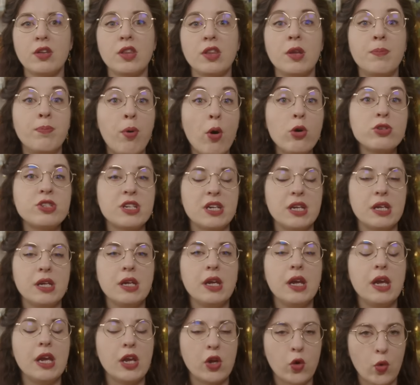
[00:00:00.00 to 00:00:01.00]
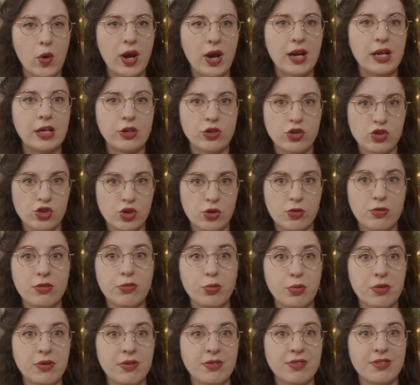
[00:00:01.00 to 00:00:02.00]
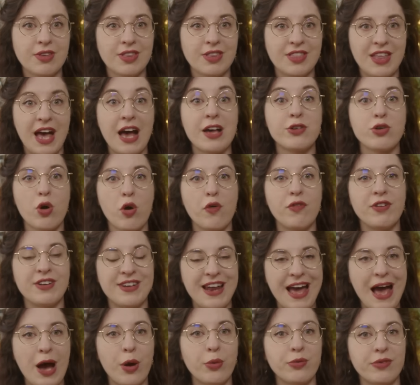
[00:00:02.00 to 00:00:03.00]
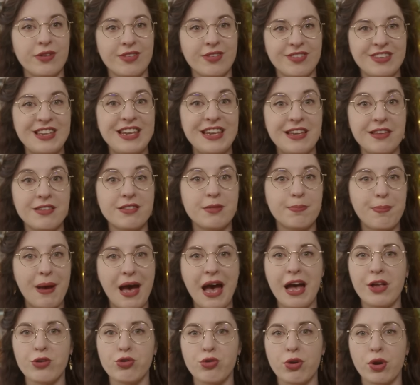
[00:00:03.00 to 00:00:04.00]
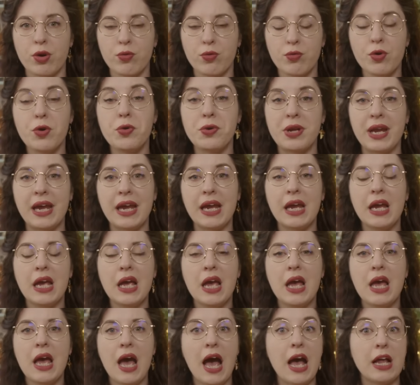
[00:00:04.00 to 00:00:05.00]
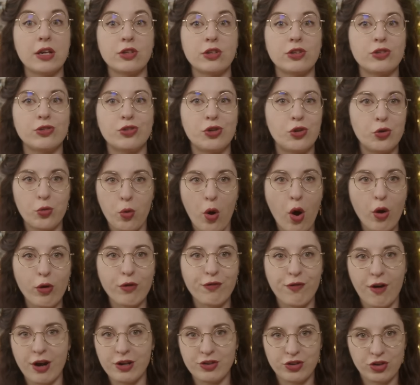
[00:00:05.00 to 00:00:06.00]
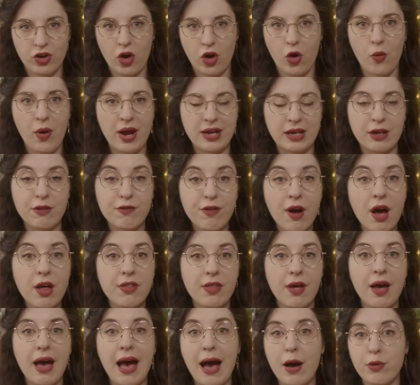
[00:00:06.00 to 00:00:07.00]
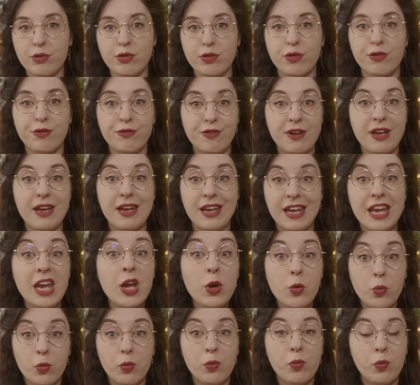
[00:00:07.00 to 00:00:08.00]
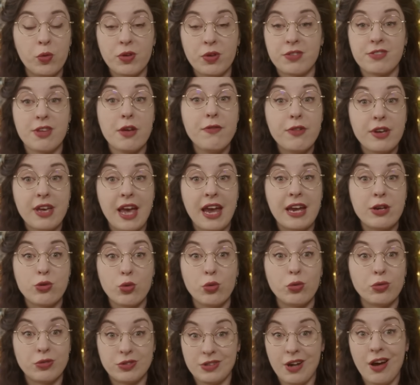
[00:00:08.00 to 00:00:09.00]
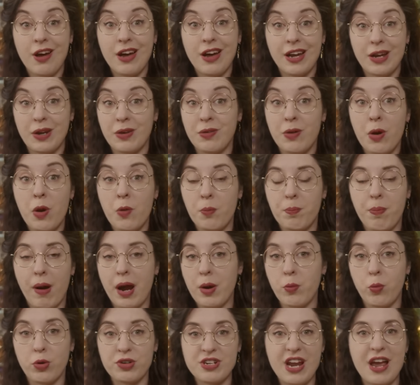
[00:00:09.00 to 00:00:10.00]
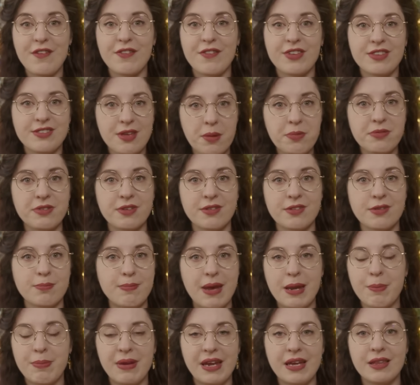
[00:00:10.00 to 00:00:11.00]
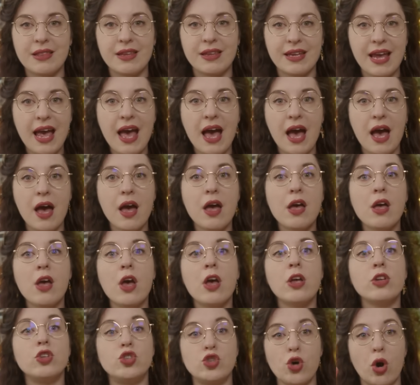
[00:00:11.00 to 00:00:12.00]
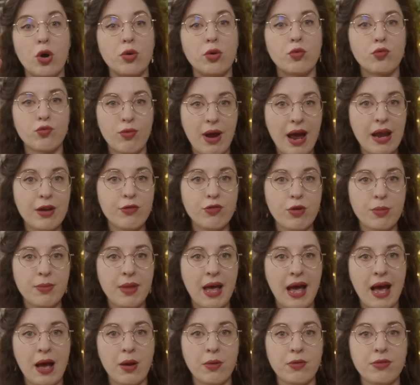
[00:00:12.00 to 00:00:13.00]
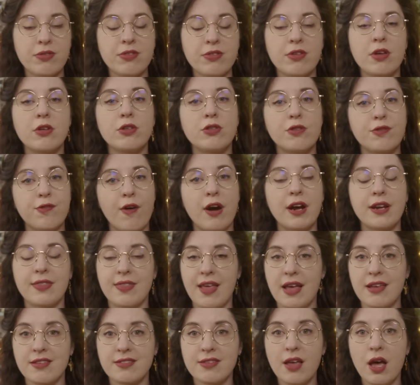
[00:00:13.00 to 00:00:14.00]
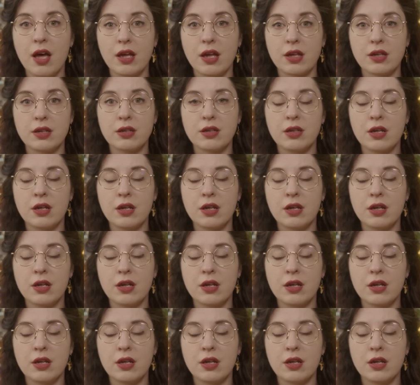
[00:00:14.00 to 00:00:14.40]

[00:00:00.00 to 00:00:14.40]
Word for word: The body, he quickly deduced, was that of a now deceased Patrick Rooney, and too horrified to go any further out of fear he would suffocate or die by whatever substance may be in the air, John ran from the house to find their son.